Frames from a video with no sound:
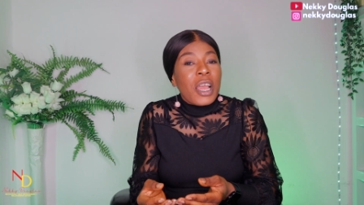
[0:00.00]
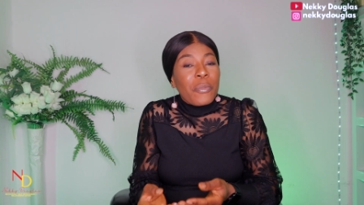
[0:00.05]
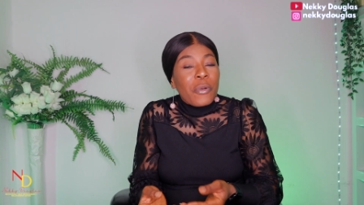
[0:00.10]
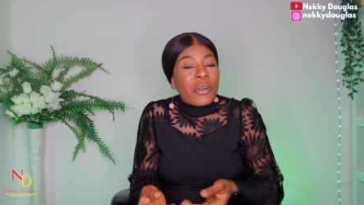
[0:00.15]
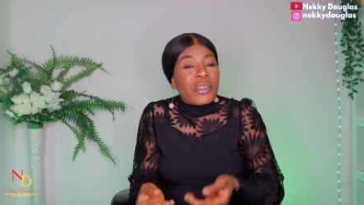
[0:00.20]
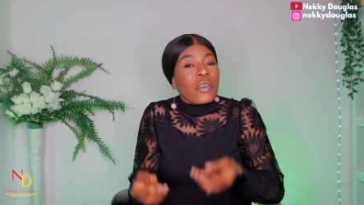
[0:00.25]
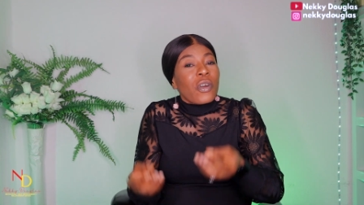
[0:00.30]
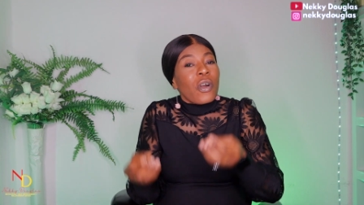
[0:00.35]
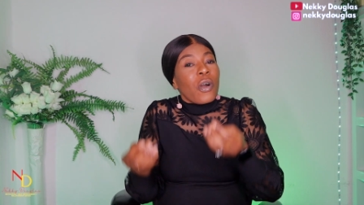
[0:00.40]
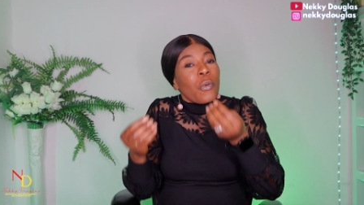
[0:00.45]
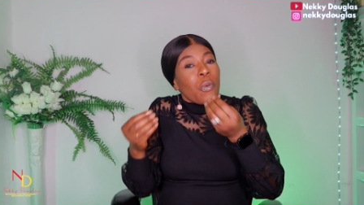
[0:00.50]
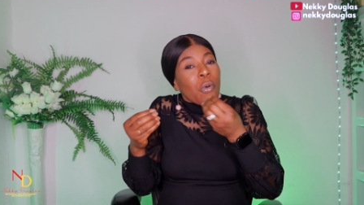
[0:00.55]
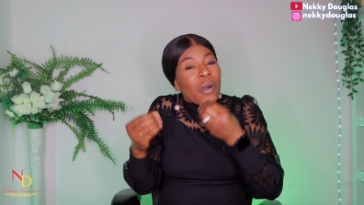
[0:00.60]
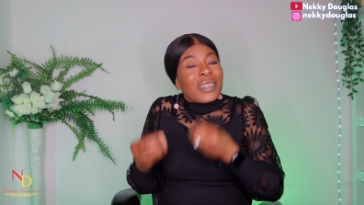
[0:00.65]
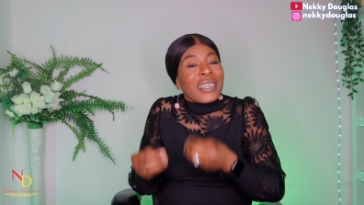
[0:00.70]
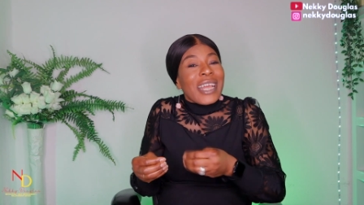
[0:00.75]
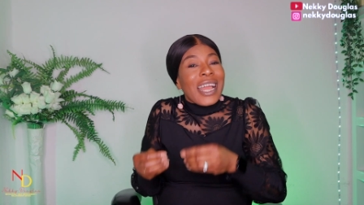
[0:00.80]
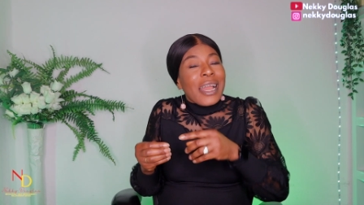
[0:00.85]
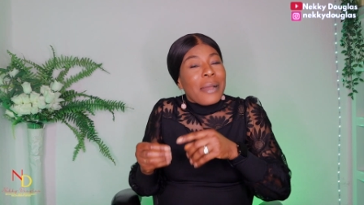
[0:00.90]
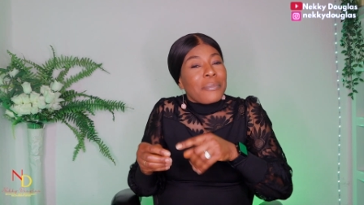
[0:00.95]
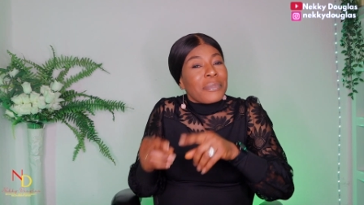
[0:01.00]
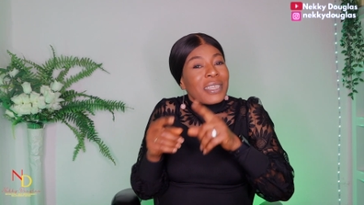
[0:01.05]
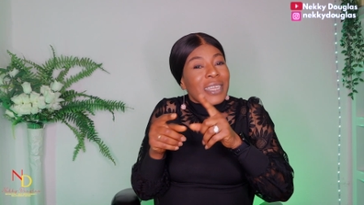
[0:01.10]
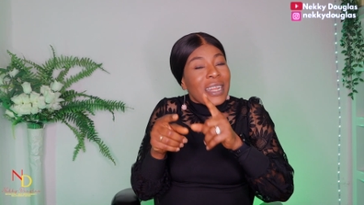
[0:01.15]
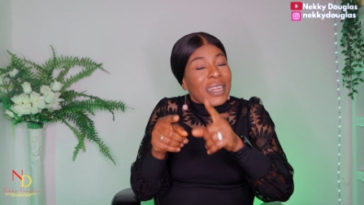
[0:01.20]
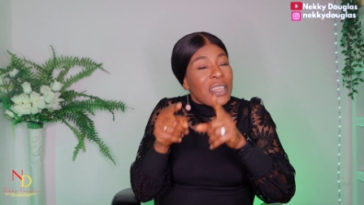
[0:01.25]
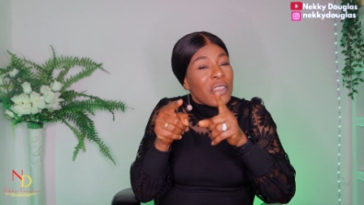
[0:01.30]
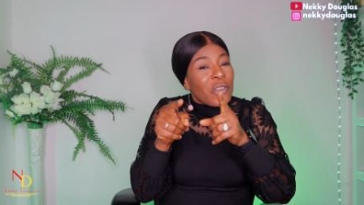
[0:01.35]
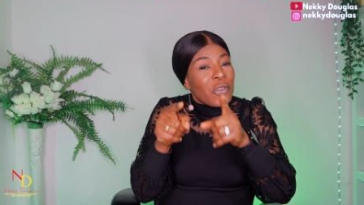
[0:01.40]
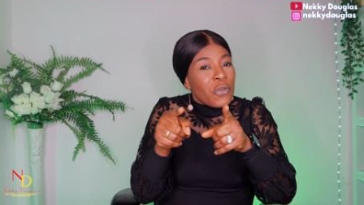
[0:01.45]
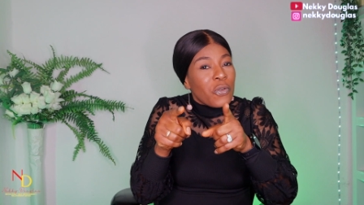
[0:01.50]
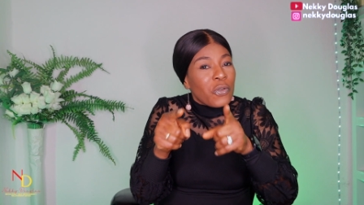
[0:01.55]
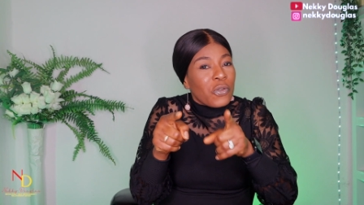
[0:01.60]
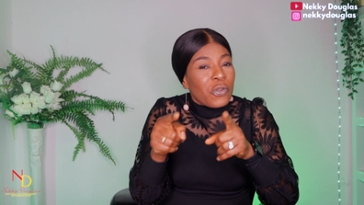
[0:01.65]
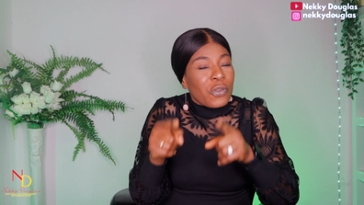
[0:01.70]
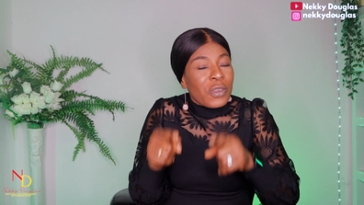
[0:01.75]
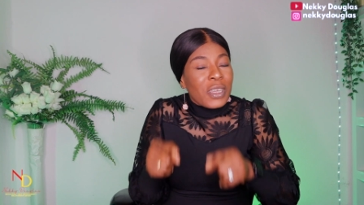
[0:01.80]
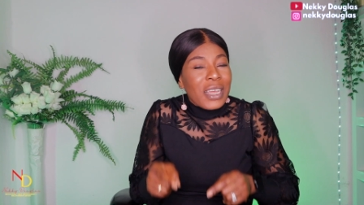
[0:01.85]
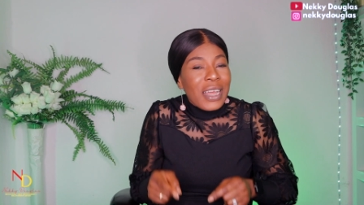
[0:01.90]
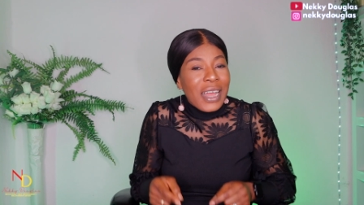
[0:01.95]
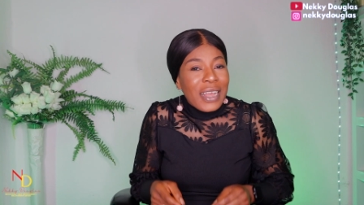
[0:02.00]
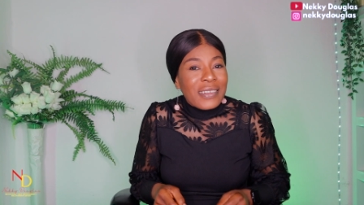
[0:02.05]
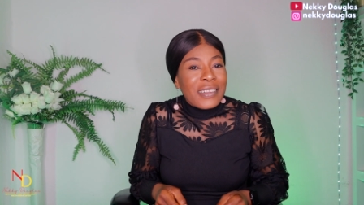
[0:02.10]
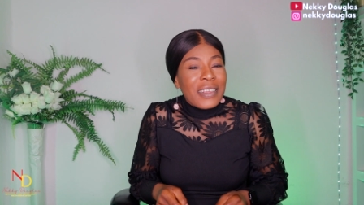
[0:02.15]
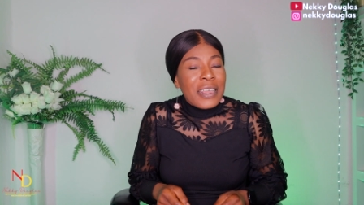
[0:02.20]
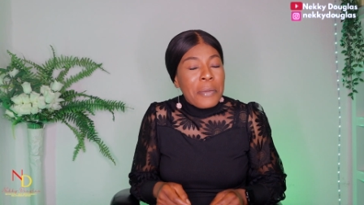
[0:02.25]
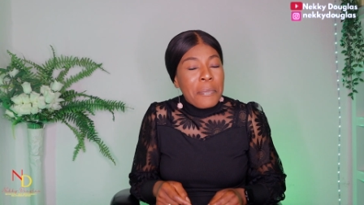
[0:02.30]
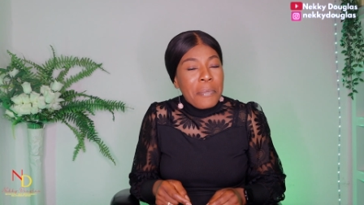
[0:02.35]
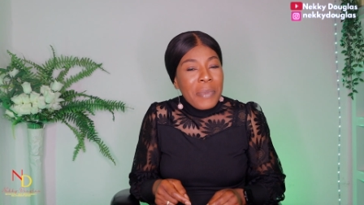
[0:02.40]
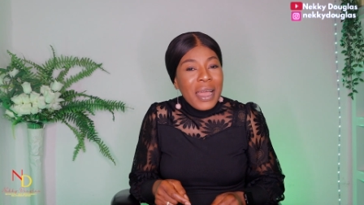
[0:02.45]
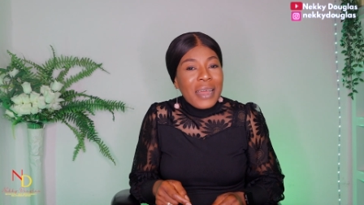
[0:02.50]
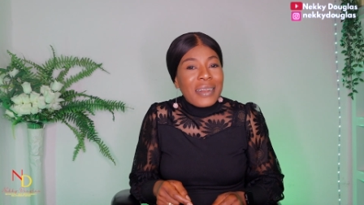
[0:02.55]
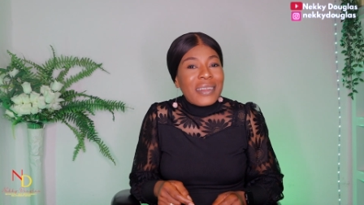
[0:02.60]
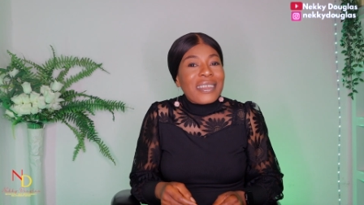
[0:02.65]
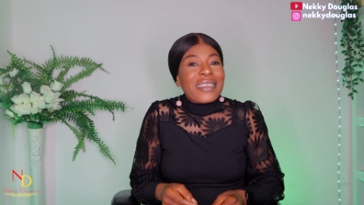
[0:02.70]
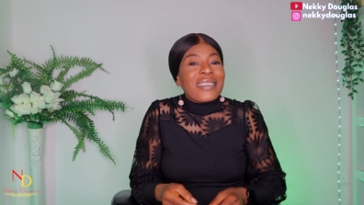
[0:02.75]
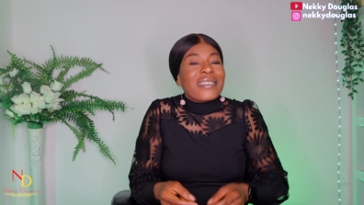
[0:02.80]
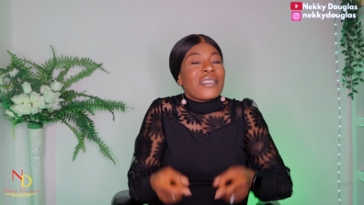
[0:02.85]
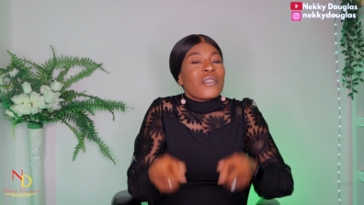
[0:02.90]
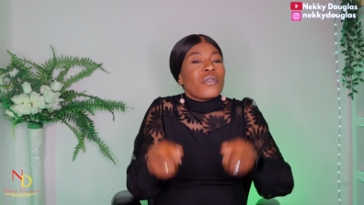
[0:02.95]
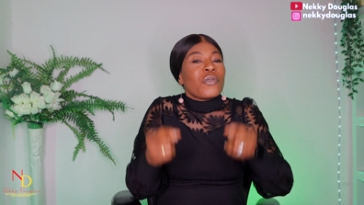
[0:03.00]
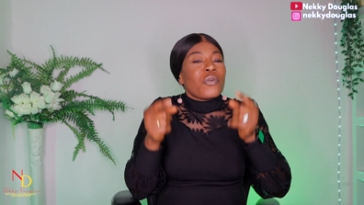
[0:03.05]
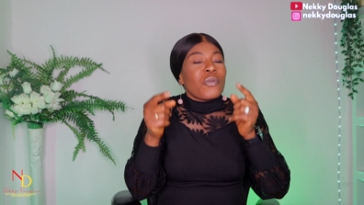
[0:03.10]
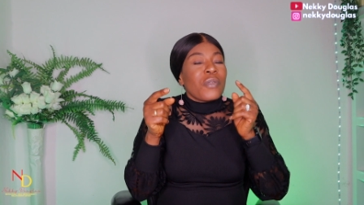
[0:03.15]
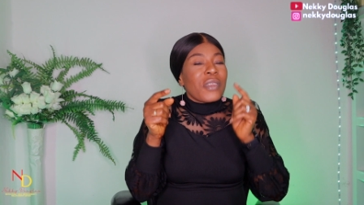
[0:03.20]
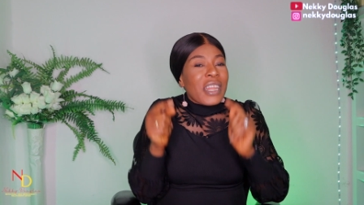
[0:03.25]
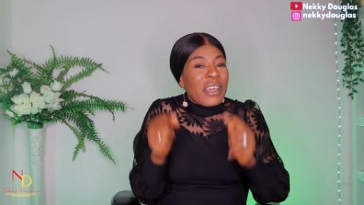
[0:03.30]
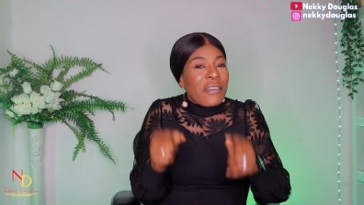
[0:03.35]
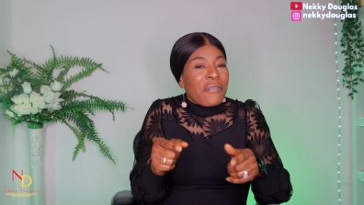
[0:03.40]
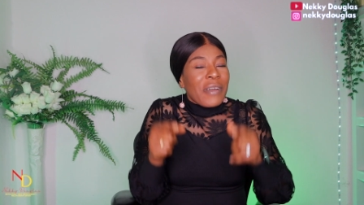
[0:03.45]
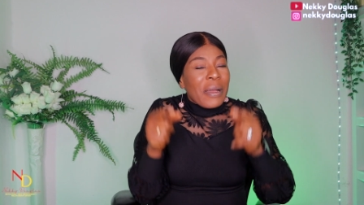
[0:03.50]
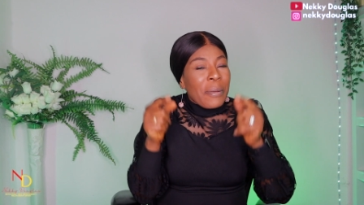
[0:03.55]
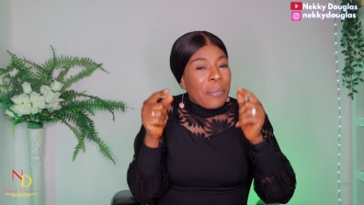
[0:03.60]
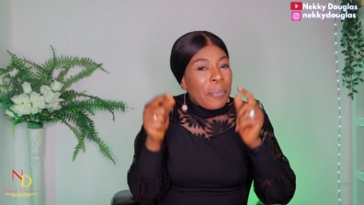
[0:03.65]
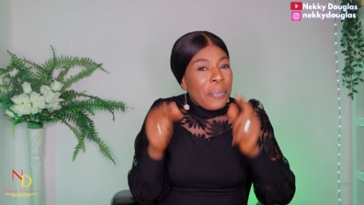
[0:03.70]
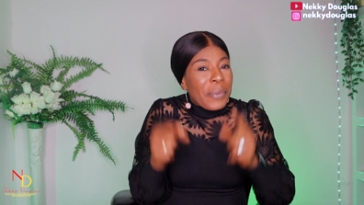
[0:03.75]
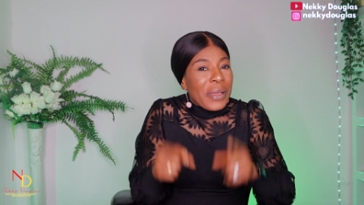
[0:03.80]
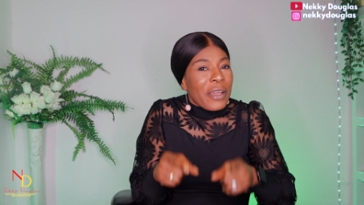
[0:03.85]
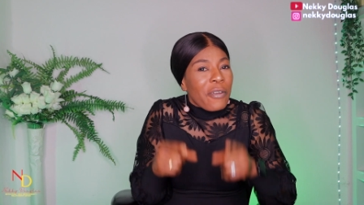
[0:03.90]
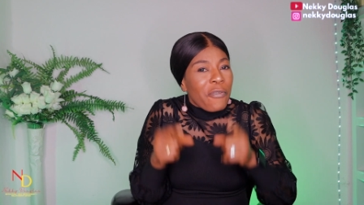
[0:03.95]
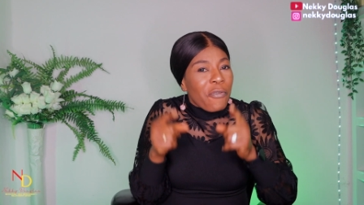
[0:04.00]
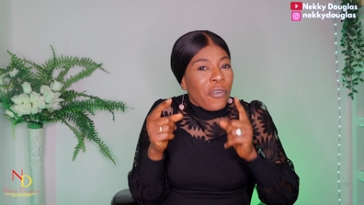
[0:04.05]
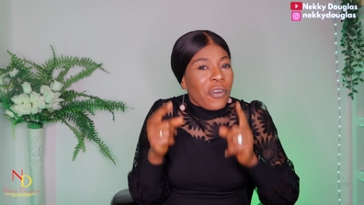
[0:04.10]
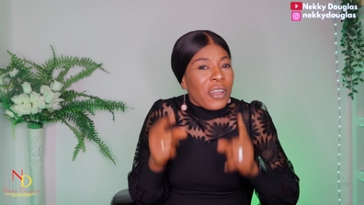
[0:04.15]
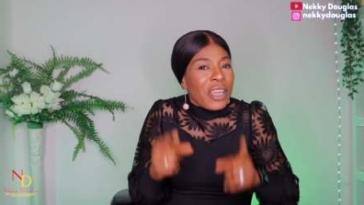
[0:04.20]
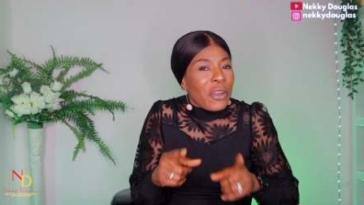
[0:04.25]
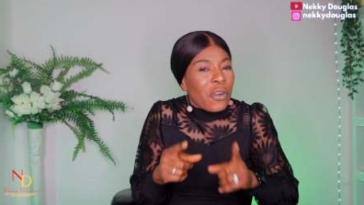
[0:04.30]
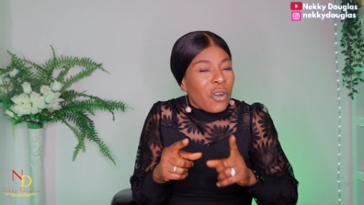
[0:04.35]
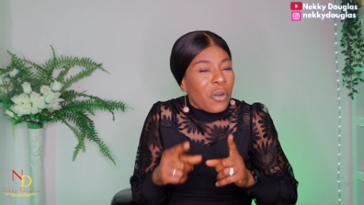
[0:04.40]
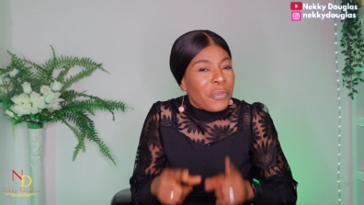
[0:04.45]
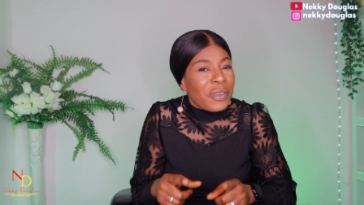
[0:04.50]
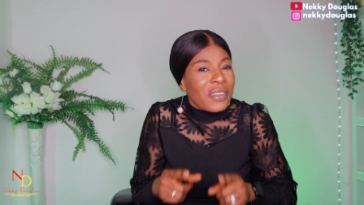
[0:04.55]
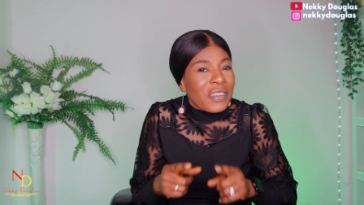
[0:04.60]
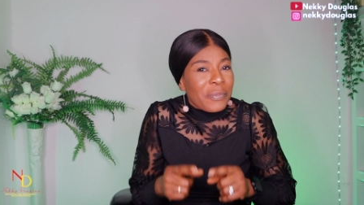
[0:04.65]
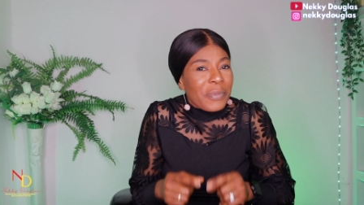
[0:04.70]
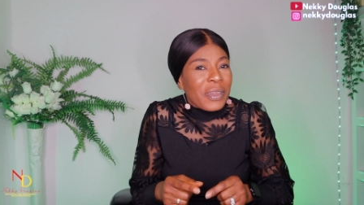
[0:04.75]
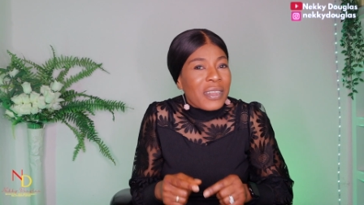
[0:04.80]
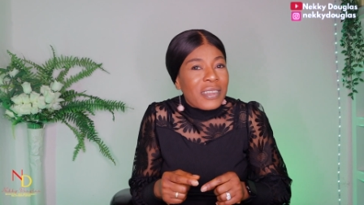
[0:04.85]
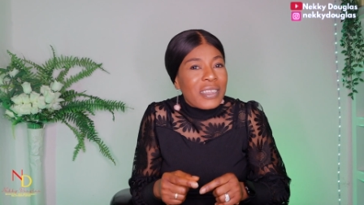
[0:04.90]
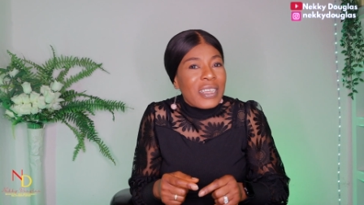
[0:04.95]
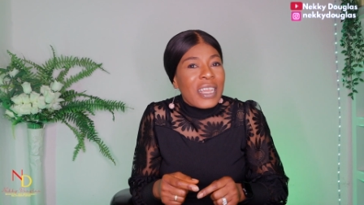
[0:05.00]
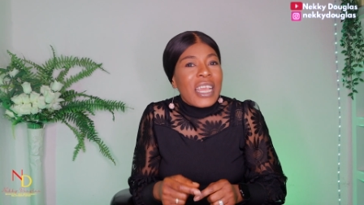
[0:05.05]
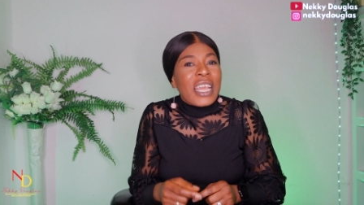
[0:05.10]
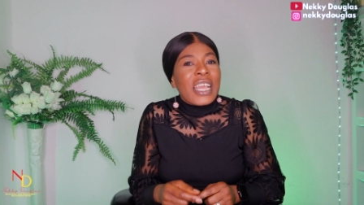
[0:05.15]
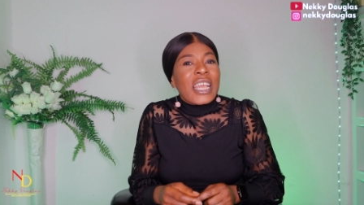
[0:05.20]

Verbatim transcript: But what I am telling you today as a man is to never beg for a commitment.